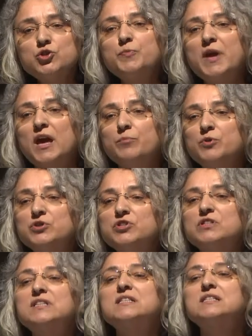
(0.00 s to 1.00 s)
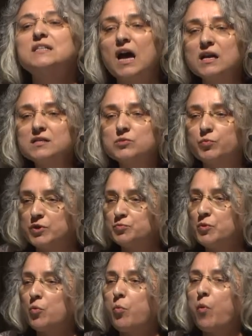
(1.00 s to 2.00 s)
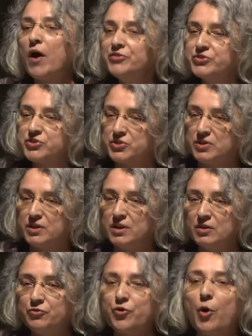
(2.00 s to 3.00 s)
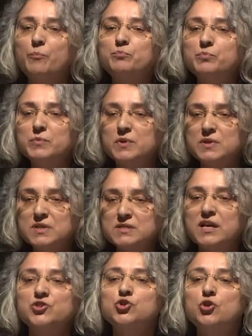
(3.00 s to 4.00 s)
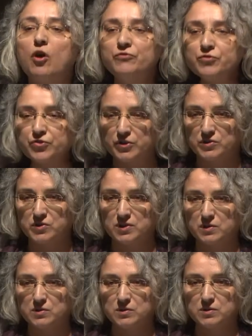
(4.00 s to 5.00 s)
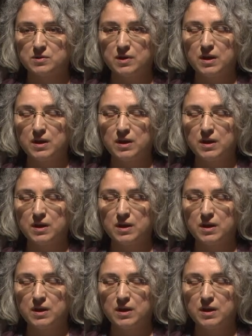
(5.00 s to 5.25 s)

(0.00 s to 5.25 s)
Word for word: to be able to discuss what we want from such conferences.